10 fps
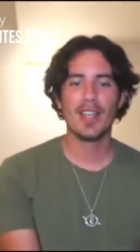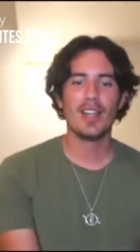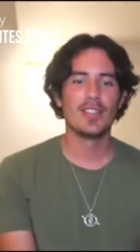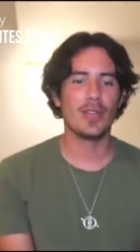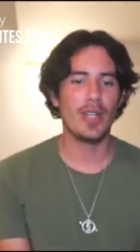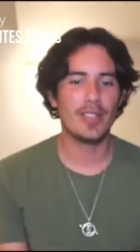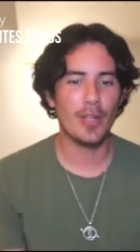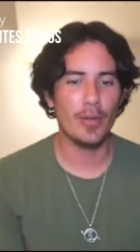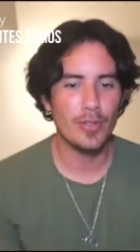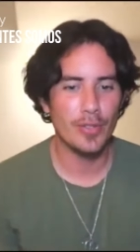So let's
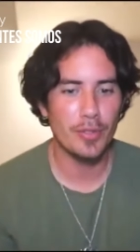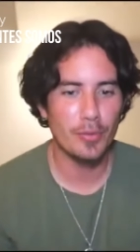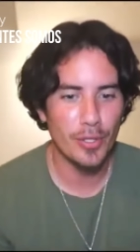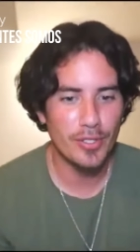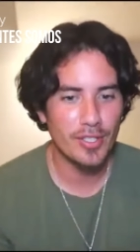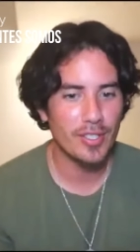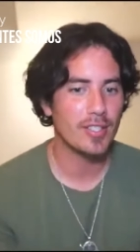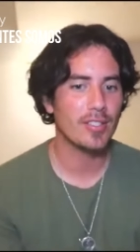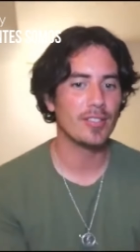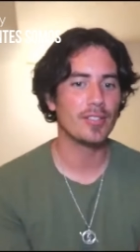go to the root,
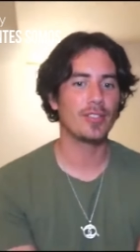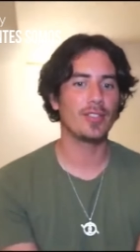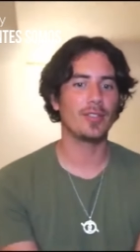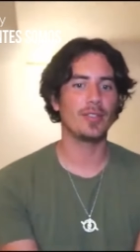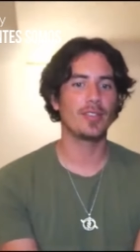to